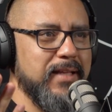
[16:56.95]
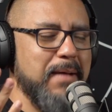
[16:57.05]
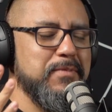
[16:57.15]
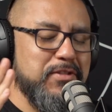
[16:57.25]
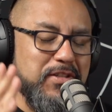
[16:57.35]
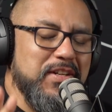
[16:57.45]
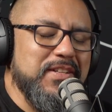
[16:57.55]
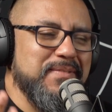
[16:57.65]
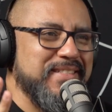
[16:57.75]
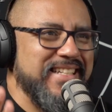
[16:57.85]
I'm sure
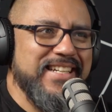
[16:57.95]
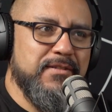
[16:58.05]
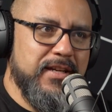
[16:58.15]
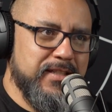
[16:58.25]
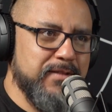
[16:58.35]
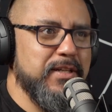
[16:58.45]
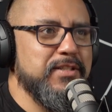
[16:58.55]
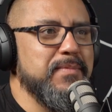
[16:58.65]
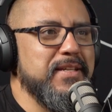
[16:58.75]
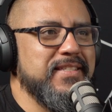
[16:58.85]
you've seen crazy
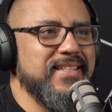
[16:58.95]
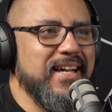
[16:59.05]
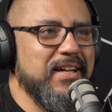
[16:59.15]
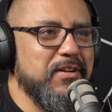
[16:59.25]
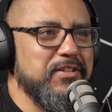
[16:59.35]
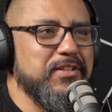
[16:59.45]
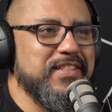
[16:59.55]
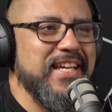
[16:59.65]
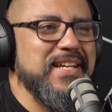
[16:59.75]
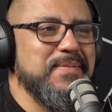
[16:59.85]
resumes on your
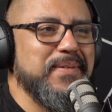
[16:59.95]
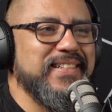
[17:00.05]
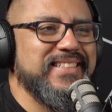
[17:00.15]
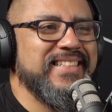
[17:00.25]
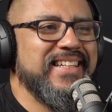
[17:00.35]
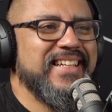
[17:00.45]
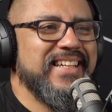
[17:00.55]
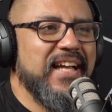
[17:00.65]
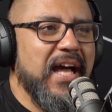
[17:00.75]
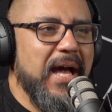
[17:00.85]
table,
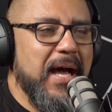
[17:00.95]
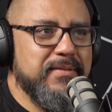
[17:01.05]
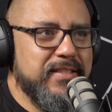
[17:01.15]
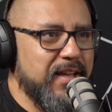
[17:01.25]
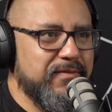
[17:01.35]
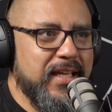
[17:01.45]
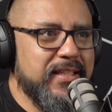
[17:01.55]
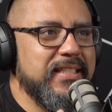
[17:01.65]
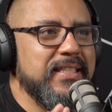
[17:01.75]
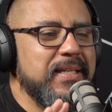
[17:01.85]
stuff
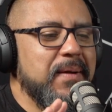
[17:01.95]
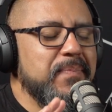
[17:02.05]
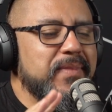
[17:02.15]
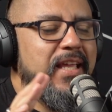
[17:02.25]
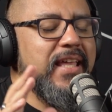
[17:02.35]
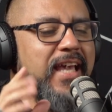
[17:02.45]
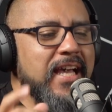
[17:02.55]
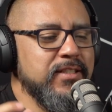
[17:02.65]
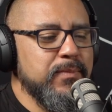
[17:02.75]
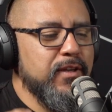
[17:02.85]
that there
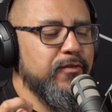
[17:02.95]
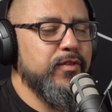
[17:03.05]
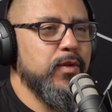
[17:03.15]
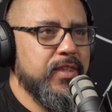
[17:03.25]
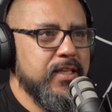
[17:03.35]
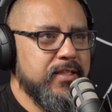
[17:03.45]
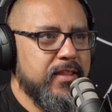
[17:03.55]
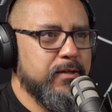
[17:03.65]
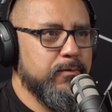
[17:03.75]
has to be a few things that they're